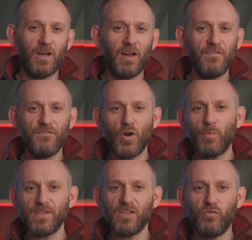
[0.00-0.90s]
I found
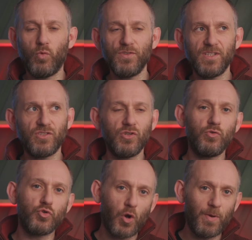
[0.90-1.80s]
myself wanting to
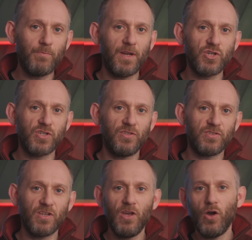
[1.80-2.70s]
drop in
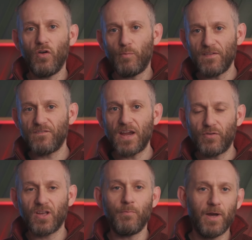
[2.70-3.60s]
mentions of my
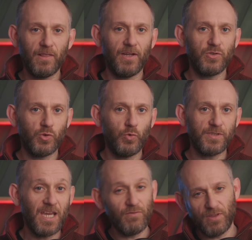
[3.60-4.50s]
favorite command line
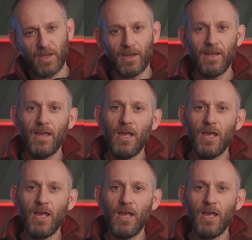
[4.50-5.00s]
tools here and there.